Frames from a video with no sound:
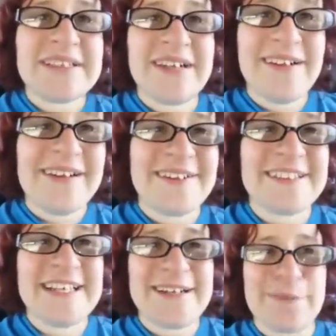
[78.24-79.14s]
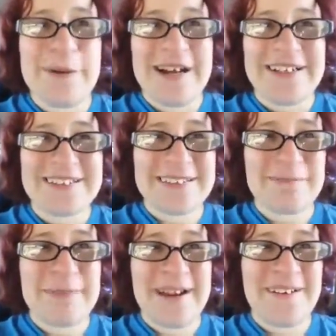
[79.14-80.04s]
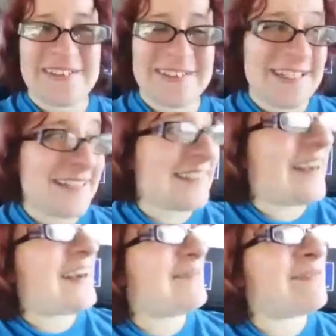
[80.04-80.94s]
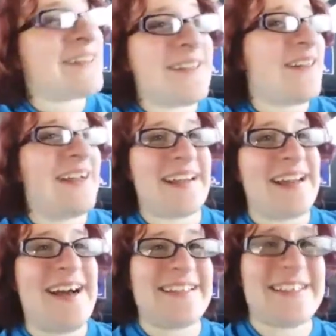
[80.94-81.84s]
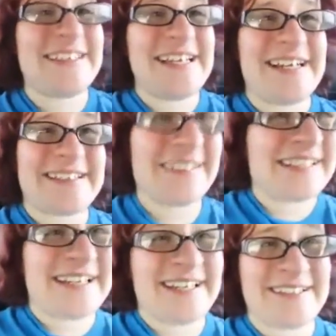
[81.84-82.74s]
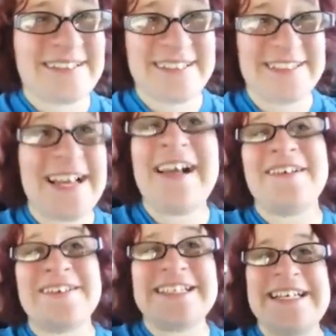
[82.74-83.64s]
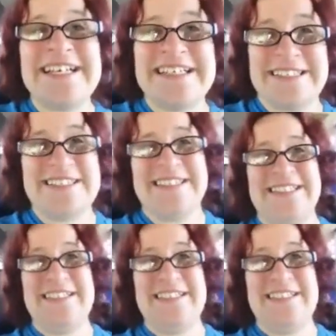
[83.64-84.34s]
Still a little sick, but better at the same time. Like, not sick, sick, just allergies.